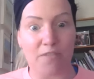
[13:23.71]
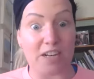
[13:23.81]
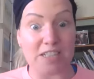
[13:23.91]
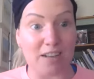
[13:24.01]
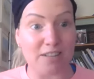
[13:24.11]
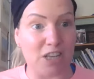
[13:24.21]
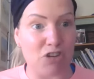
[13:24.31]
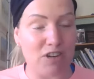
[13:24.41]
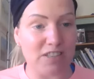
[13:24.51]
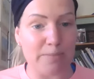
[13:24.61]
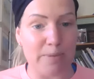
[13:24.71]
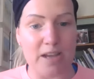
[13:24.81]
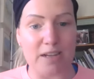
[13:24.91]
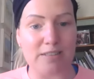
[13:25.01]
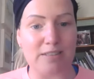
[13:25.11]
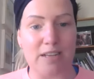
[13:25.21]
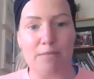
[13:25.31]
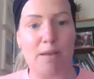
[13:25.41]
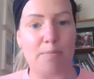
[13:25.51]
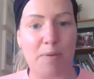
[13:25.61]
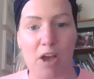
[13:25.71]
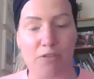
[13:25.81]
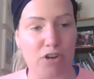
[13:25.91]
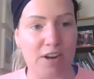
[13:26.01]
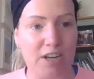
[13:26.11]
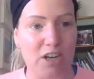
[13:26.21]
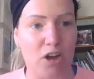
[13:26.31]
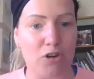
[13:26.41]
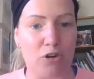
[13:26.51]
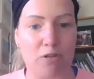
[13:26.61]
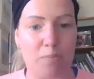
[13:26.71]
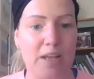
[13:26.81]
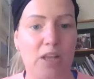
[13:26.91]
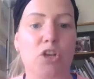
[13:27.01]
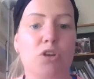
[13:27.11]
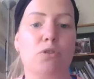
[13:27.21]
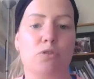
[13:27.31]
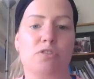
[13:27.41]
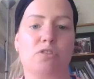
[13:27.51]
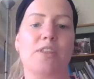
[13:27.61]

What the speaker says: fantastic Christmas, maybe pay off a credit card or a bill, who knows?